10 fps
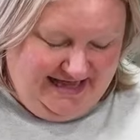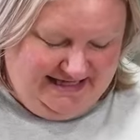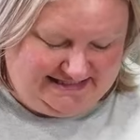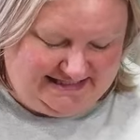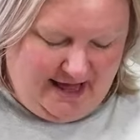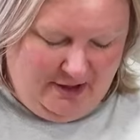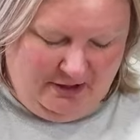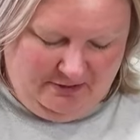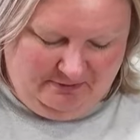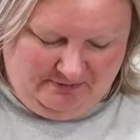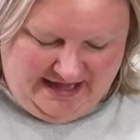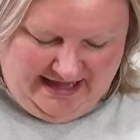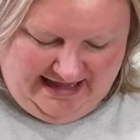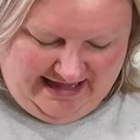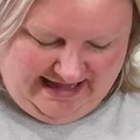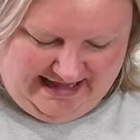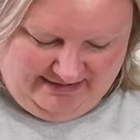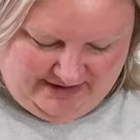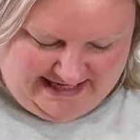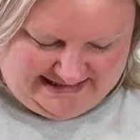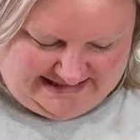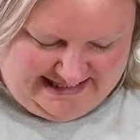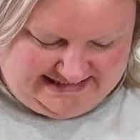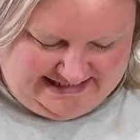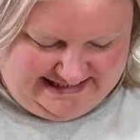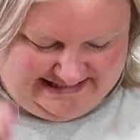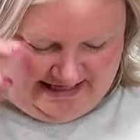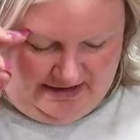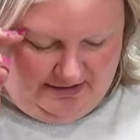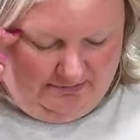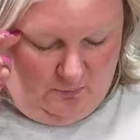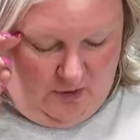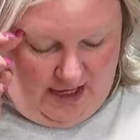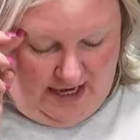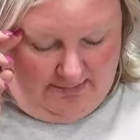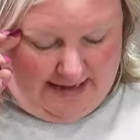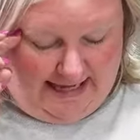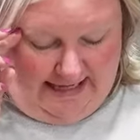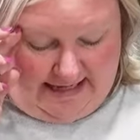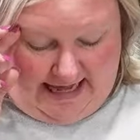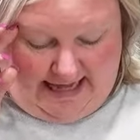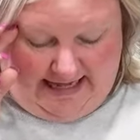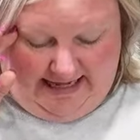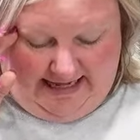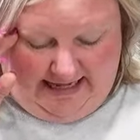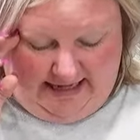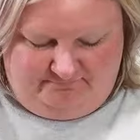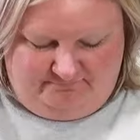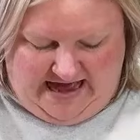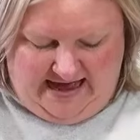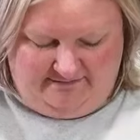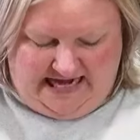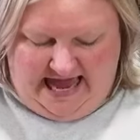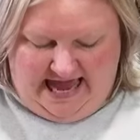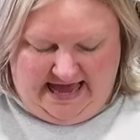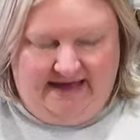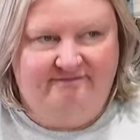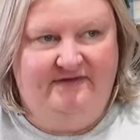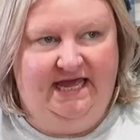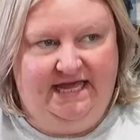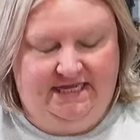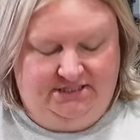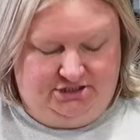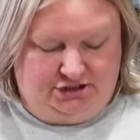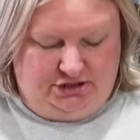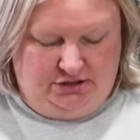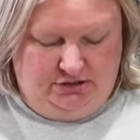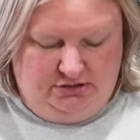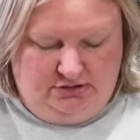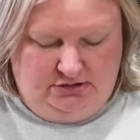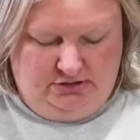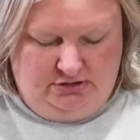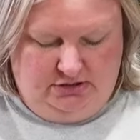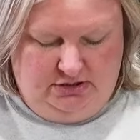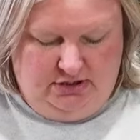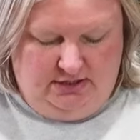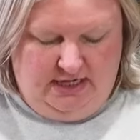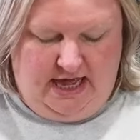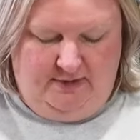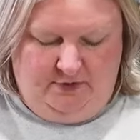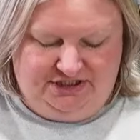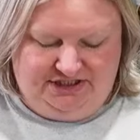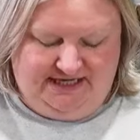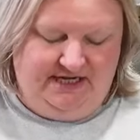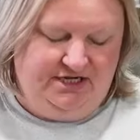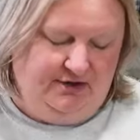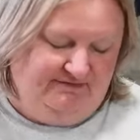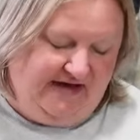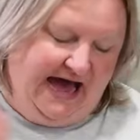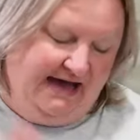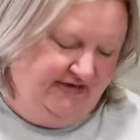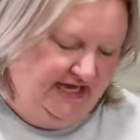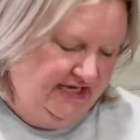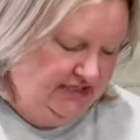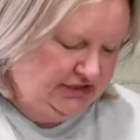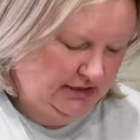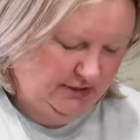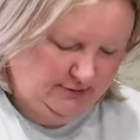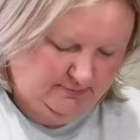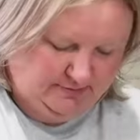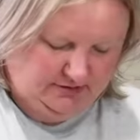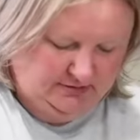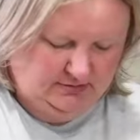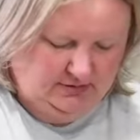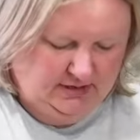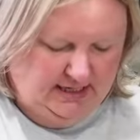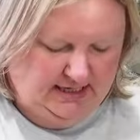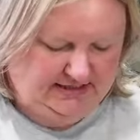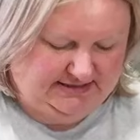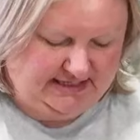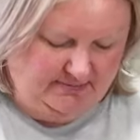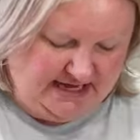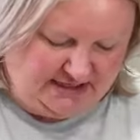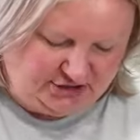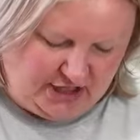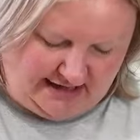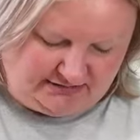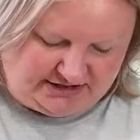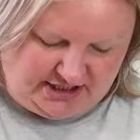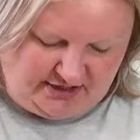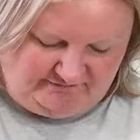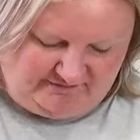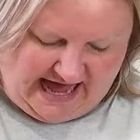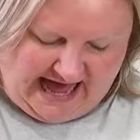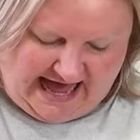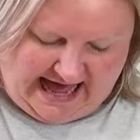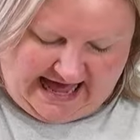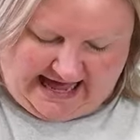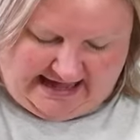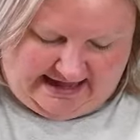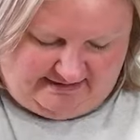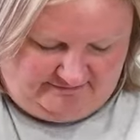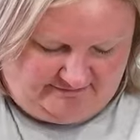So, anyways, this is, um, we're going to make a five and a half inch. Now, we're just going to do a five inch loop. So, measure out to your five.